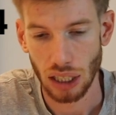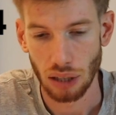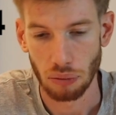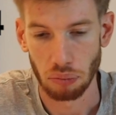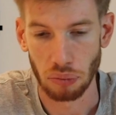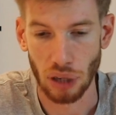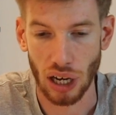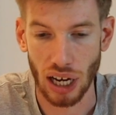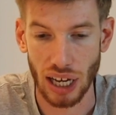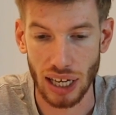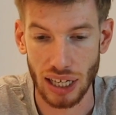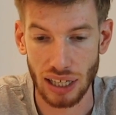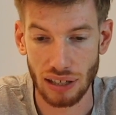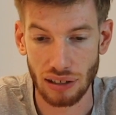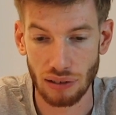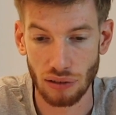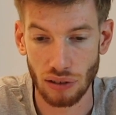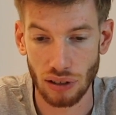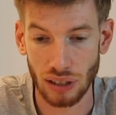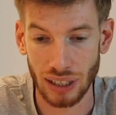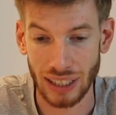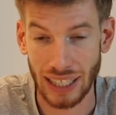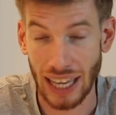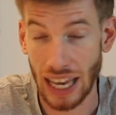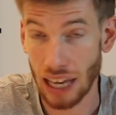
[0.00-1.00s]
My
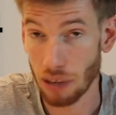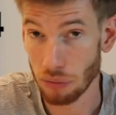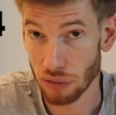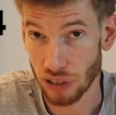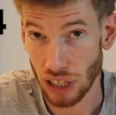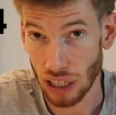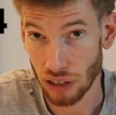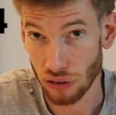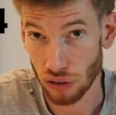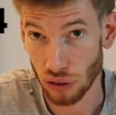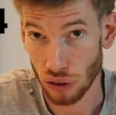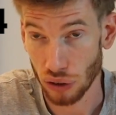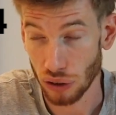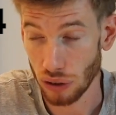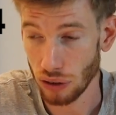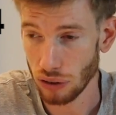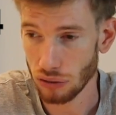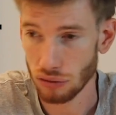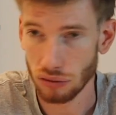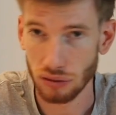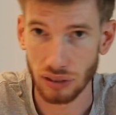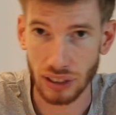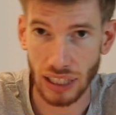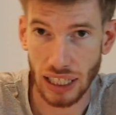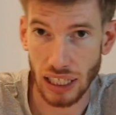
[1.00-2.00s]
Gamsat score,
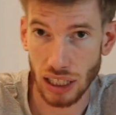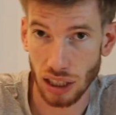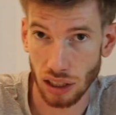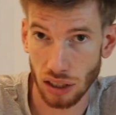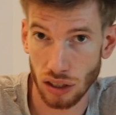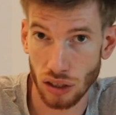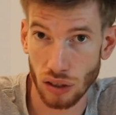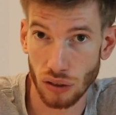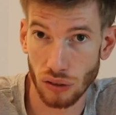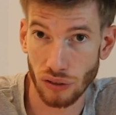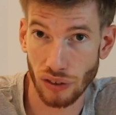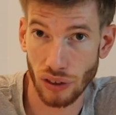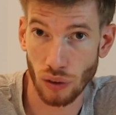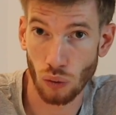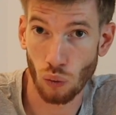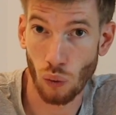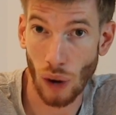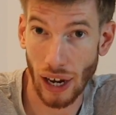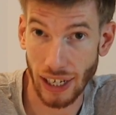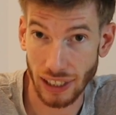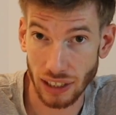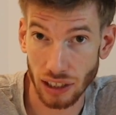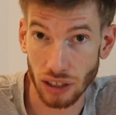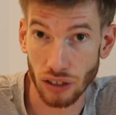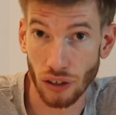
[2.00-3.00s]
Deakin used the
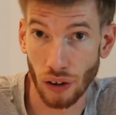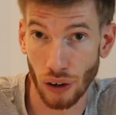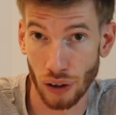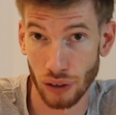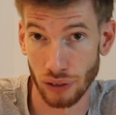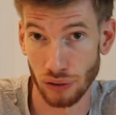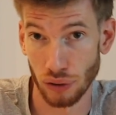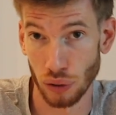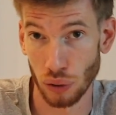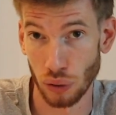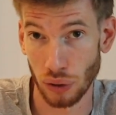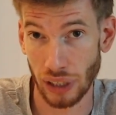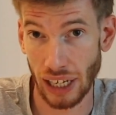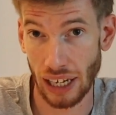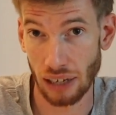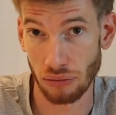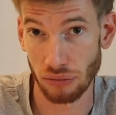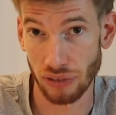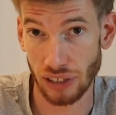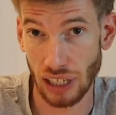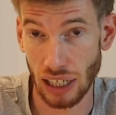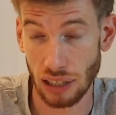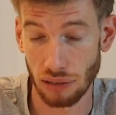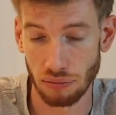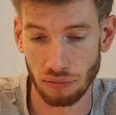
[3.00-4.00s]
weighted overall
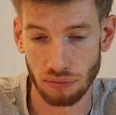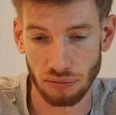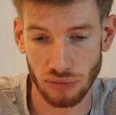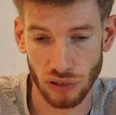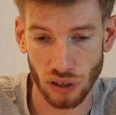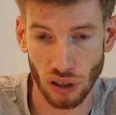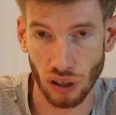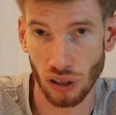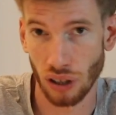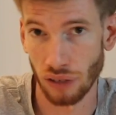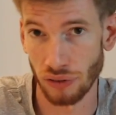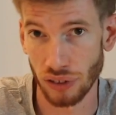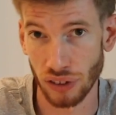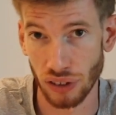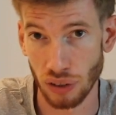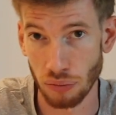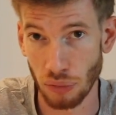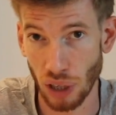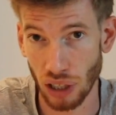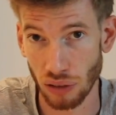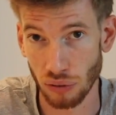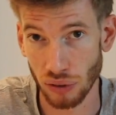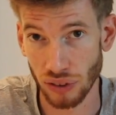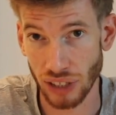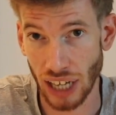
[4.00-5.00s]
Gamsat. So obviously
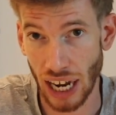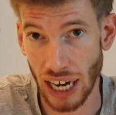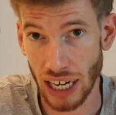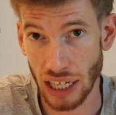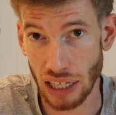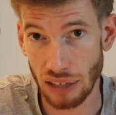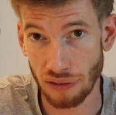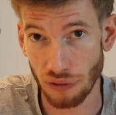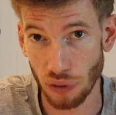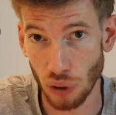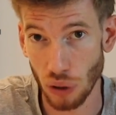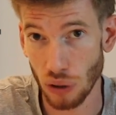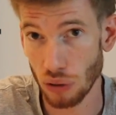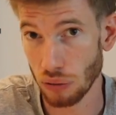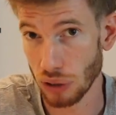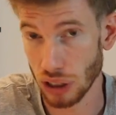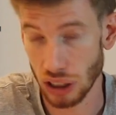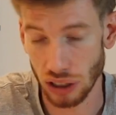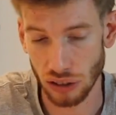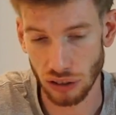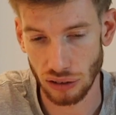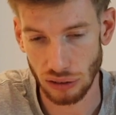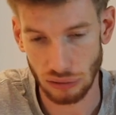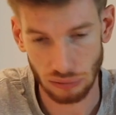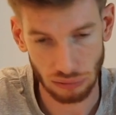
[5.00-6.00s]
mine was an 84, which
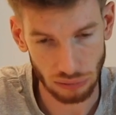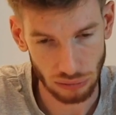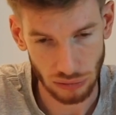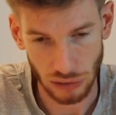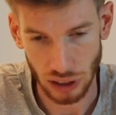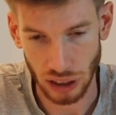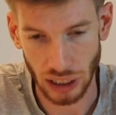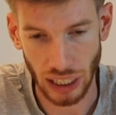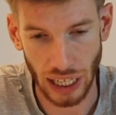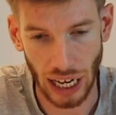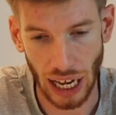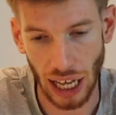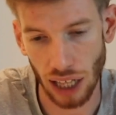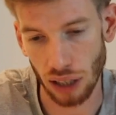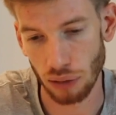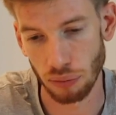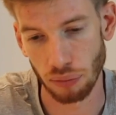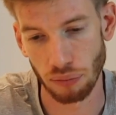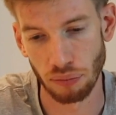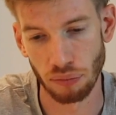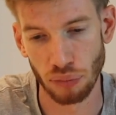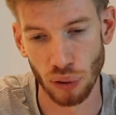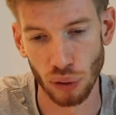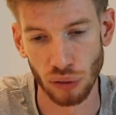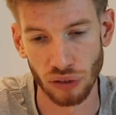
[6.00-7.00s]
is gonna
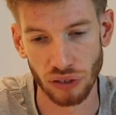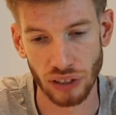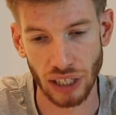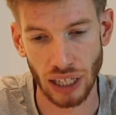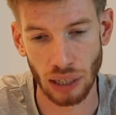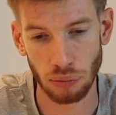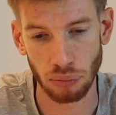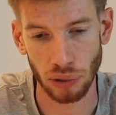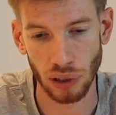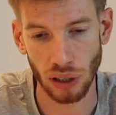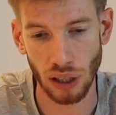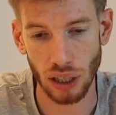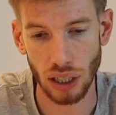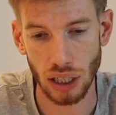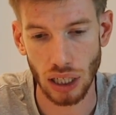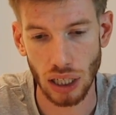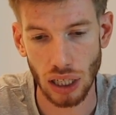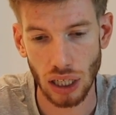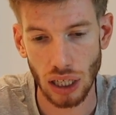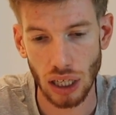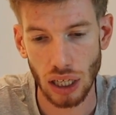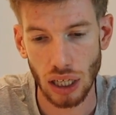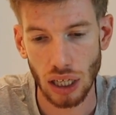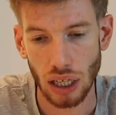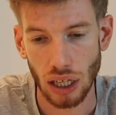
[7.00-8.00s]
help boost it up a lot.
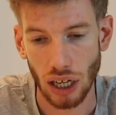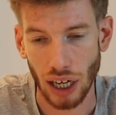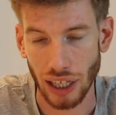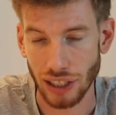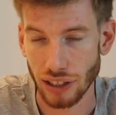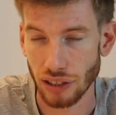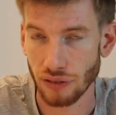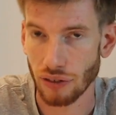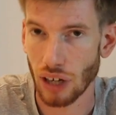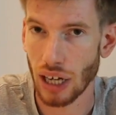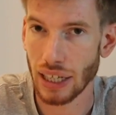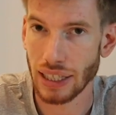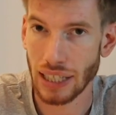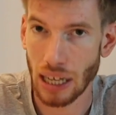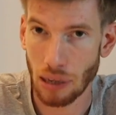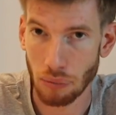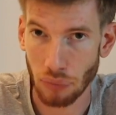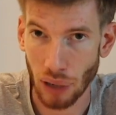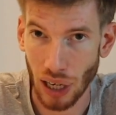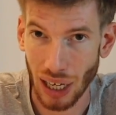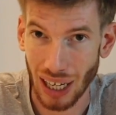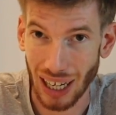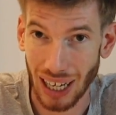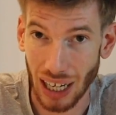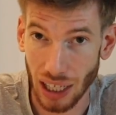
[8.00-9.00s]
I divide that
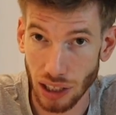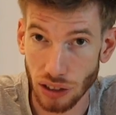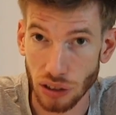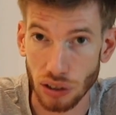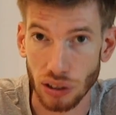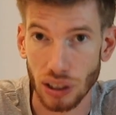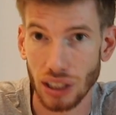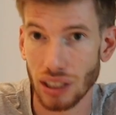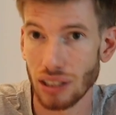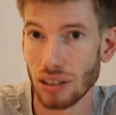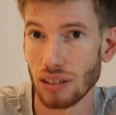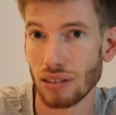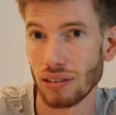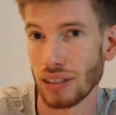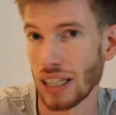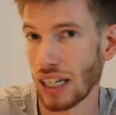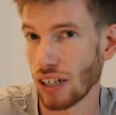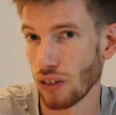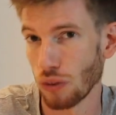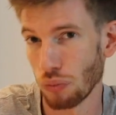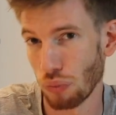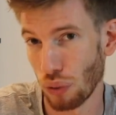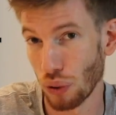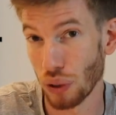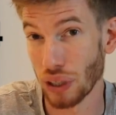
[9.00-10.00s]
by 100, that
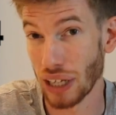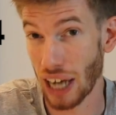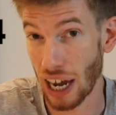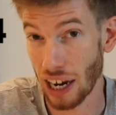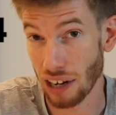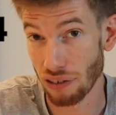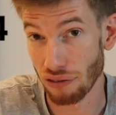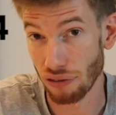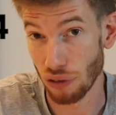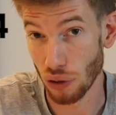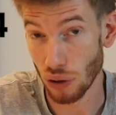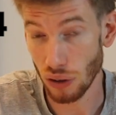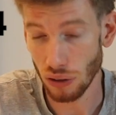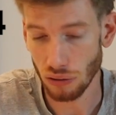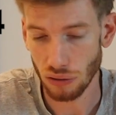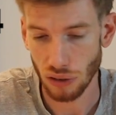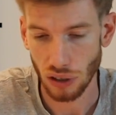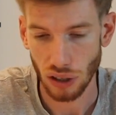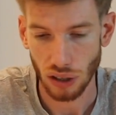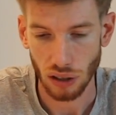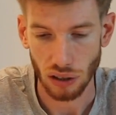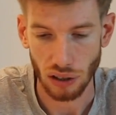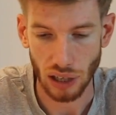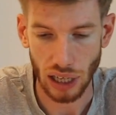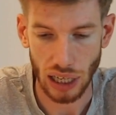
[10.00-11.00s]
is 0.84,
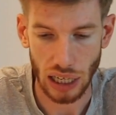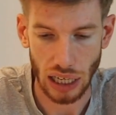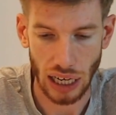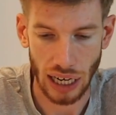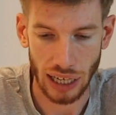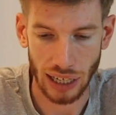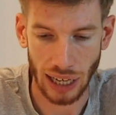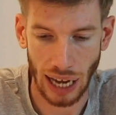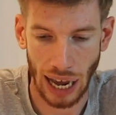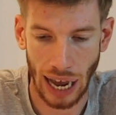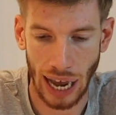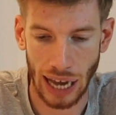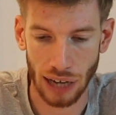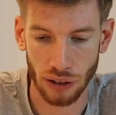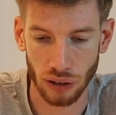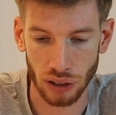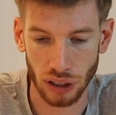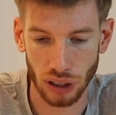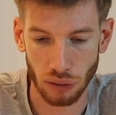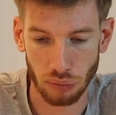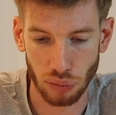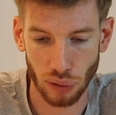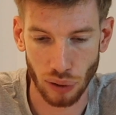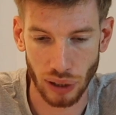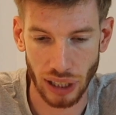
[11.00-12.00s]
right? And I add on
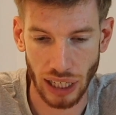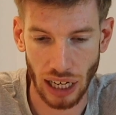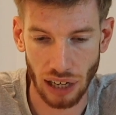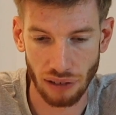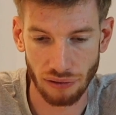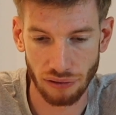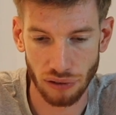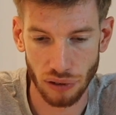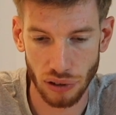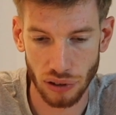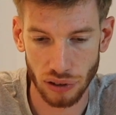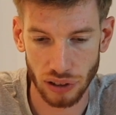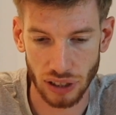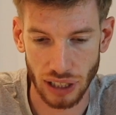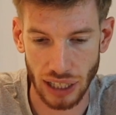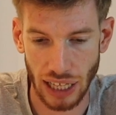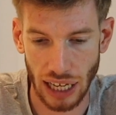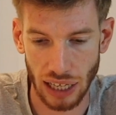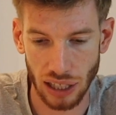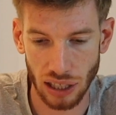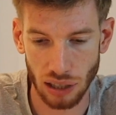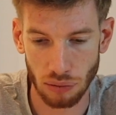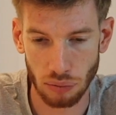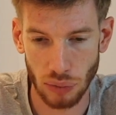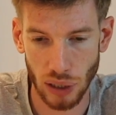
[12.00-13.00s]
the 0.84 to
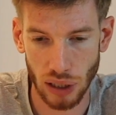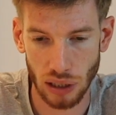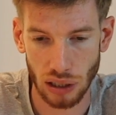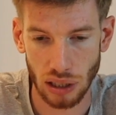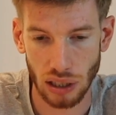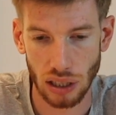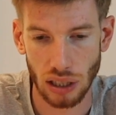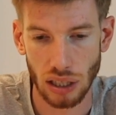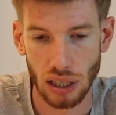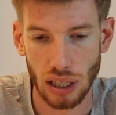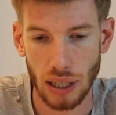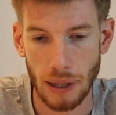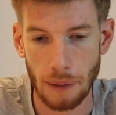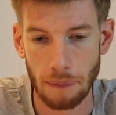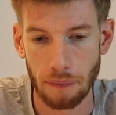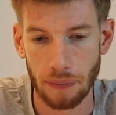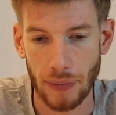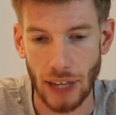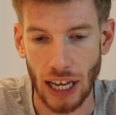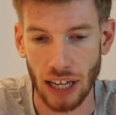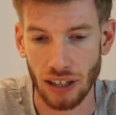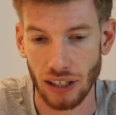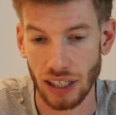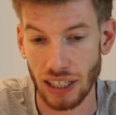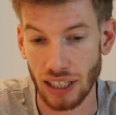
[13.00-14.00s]
that number,
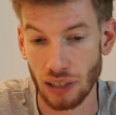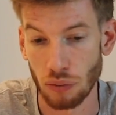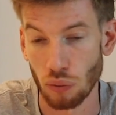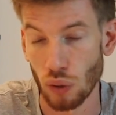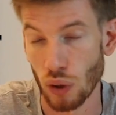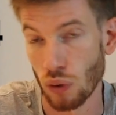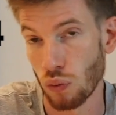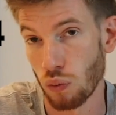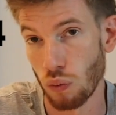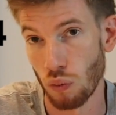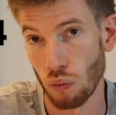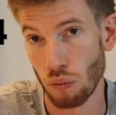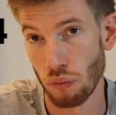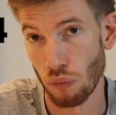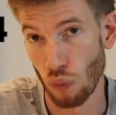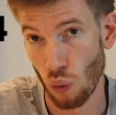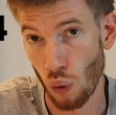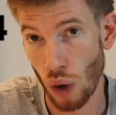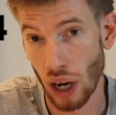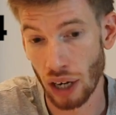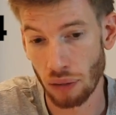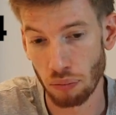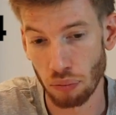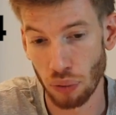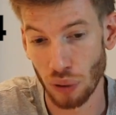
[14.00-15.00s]
and I end up with
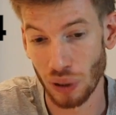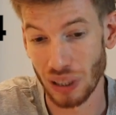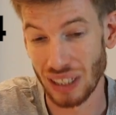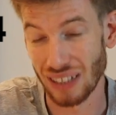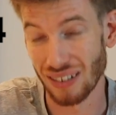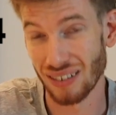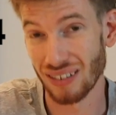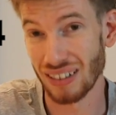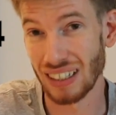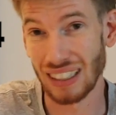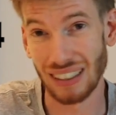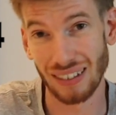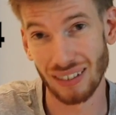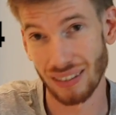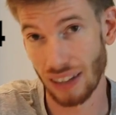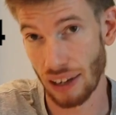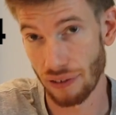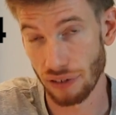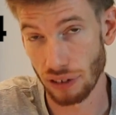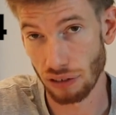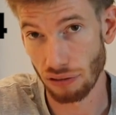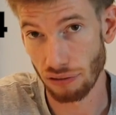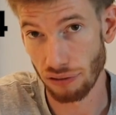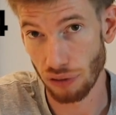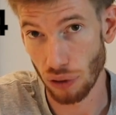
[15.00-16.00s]

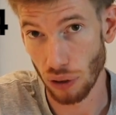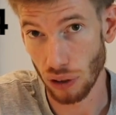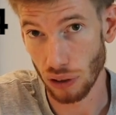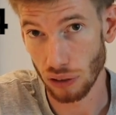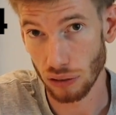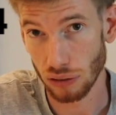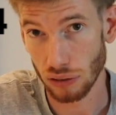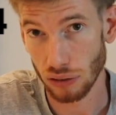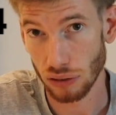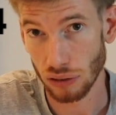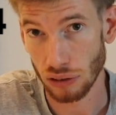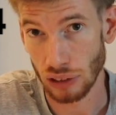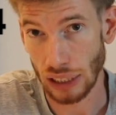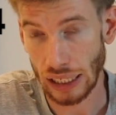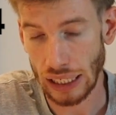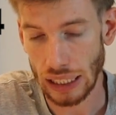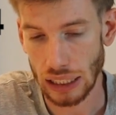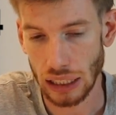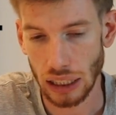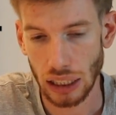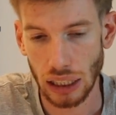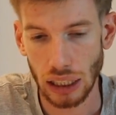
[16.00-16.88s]
1.674, right?